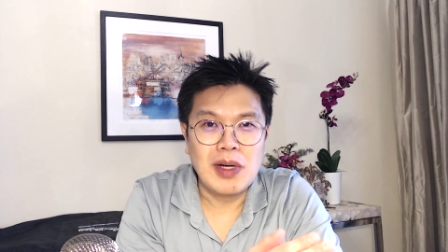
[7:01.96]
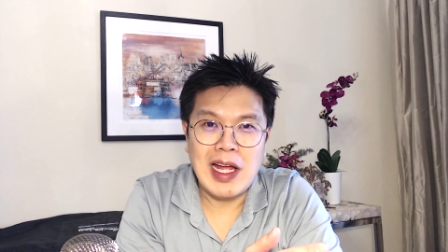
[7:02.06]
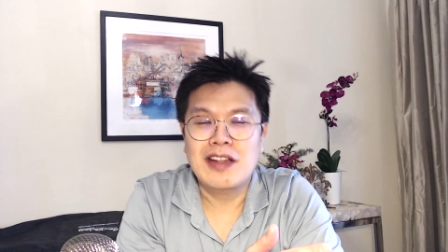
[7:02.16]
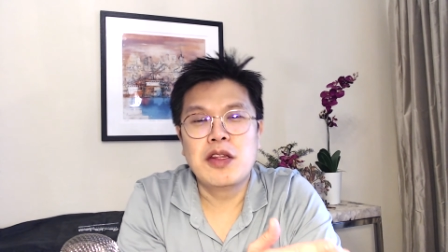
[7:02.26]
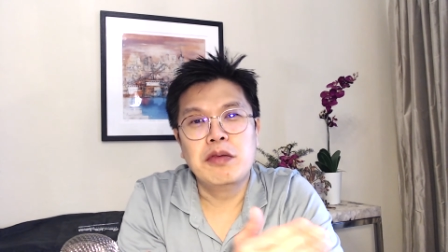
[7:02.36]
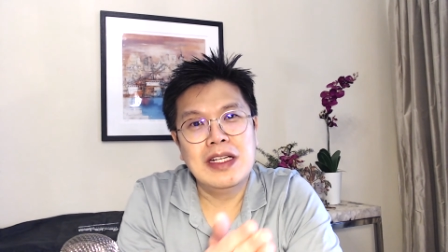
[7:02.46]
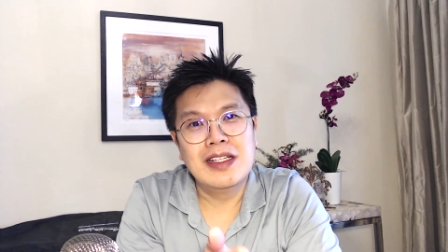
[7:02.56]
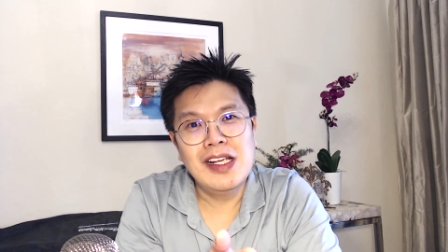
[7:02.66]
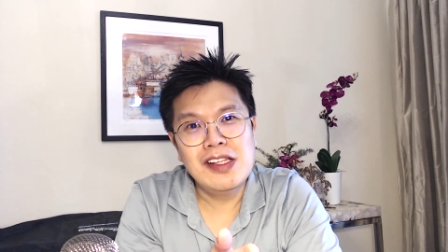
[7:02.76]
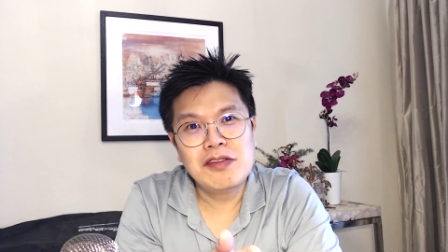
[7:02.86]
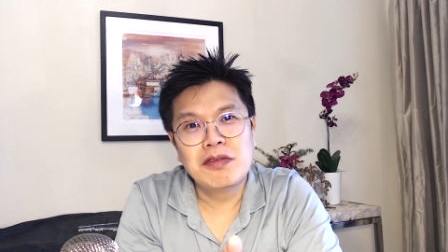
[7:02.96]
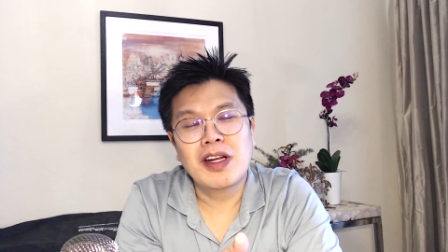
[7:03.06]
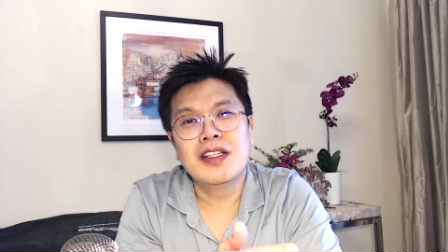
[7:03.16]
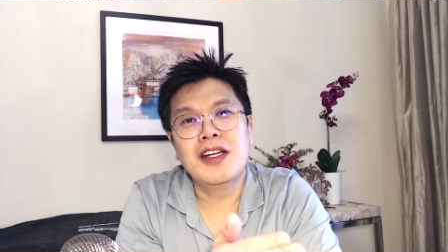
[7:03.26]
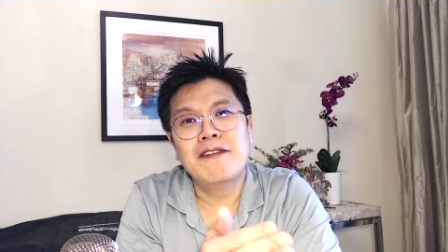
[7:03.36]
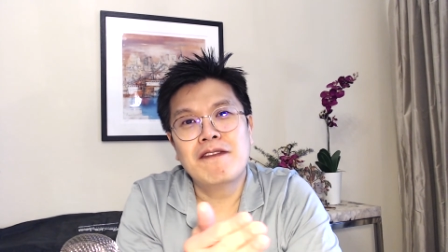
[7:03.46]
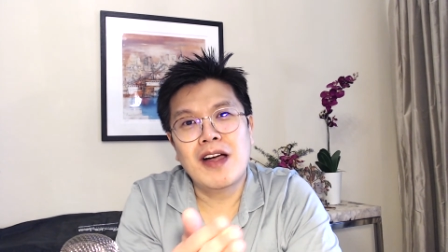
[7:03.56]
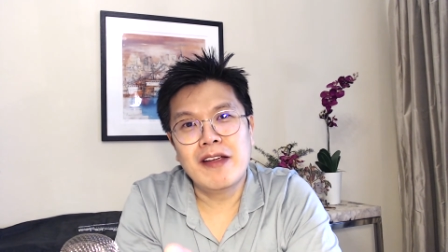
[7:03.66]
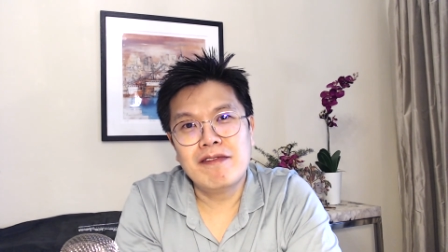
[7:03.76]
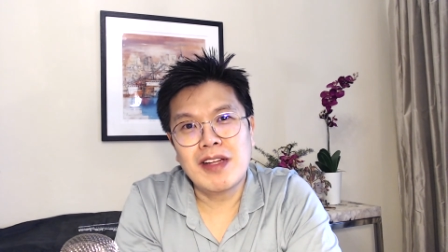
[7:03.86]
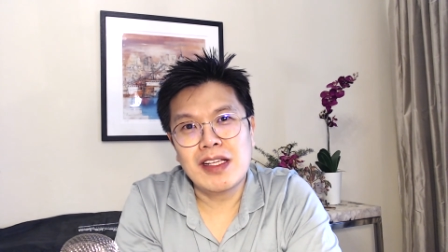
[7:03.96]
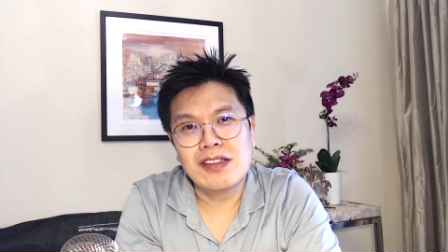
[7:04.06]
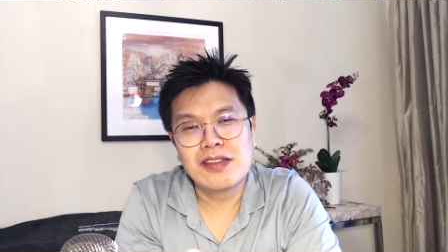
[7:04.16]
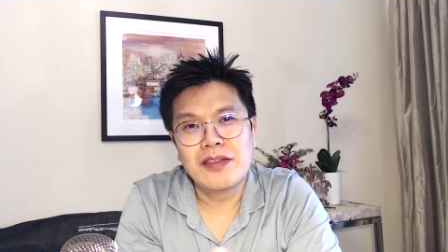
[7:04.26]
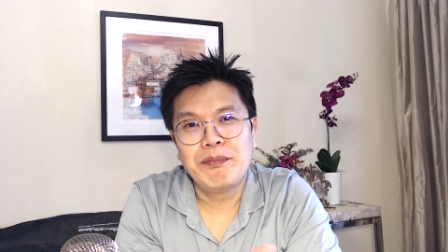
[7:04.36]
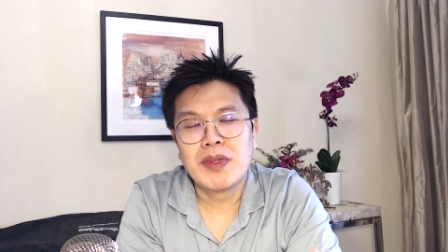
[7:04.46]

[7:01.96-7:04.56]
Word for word: add three days rather than five days.